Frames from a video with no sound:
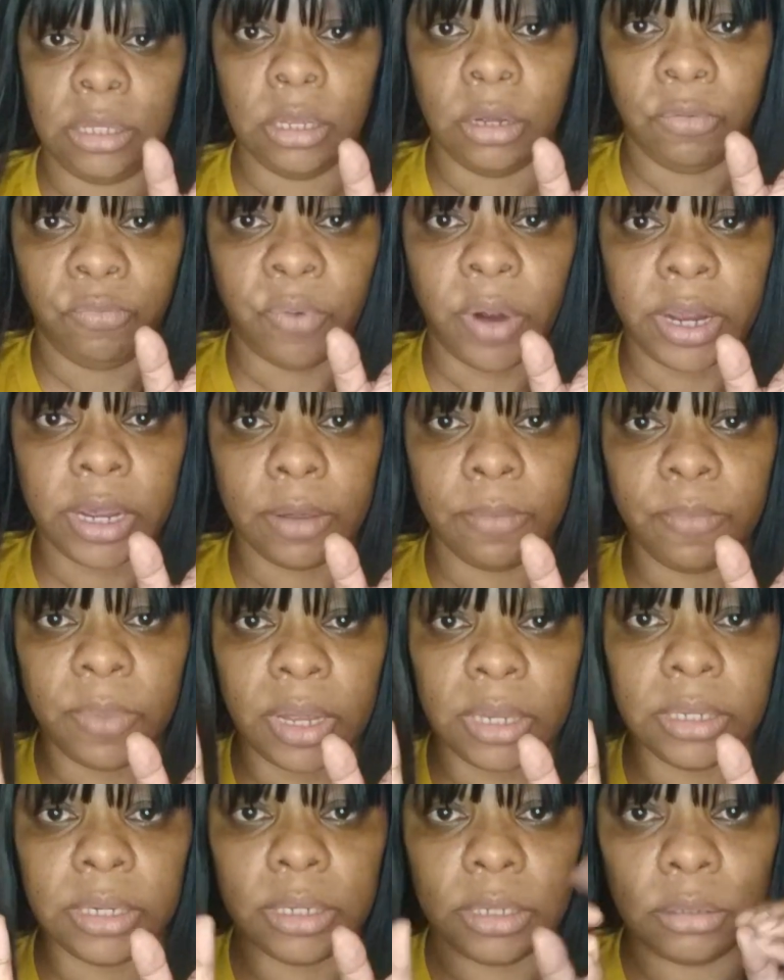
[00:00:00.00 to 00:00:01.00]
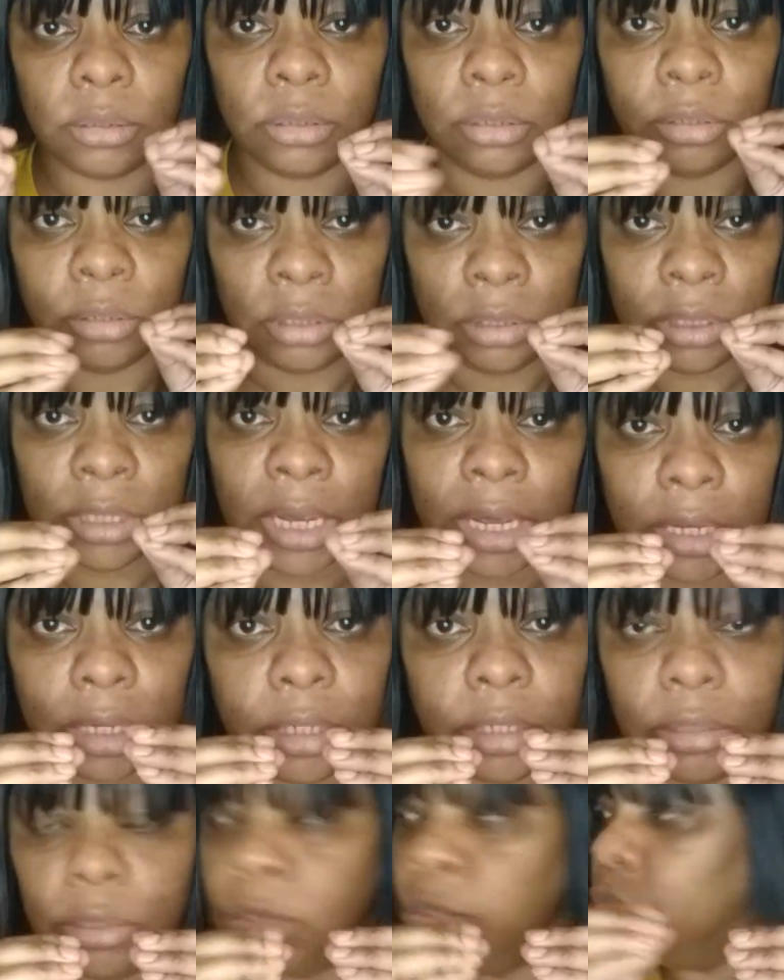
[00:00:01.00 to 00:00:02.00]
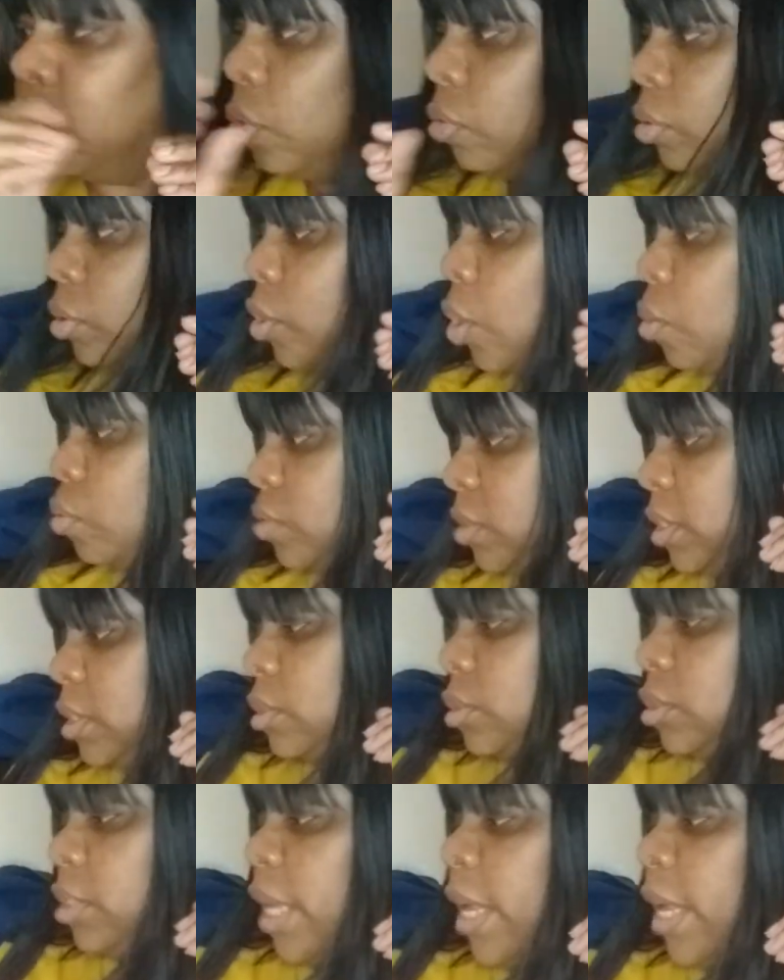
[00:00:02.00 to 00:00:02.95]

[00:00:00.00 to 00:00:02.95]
the recommended daily, you know, dosage.